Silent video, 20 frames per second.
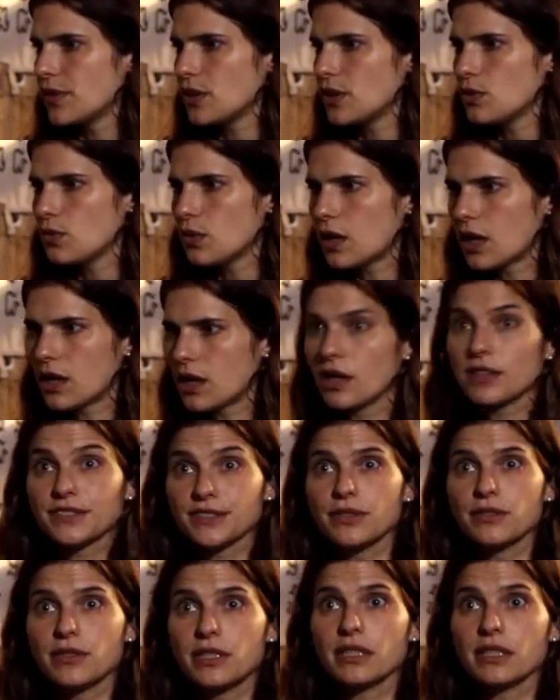you are
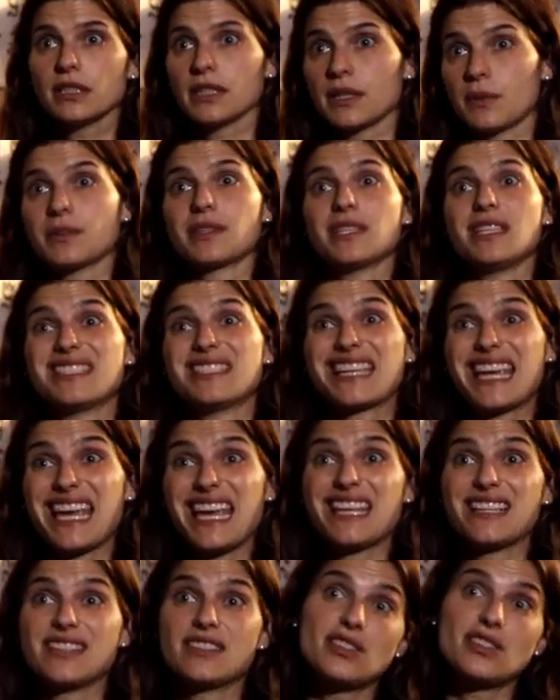also dealing with these
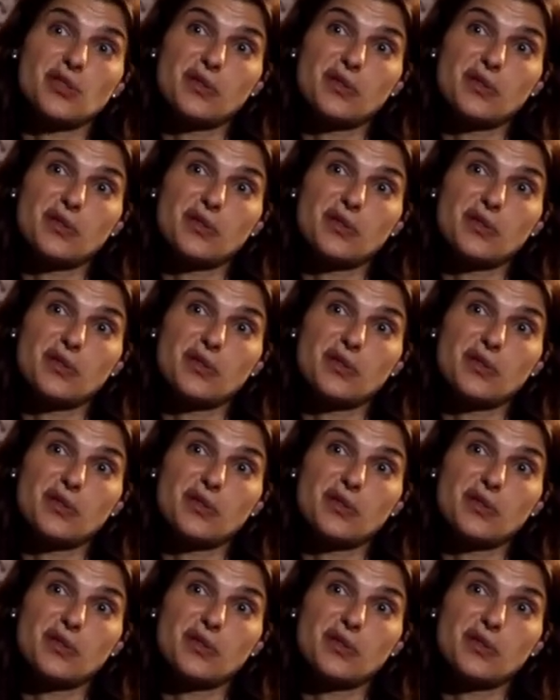kids.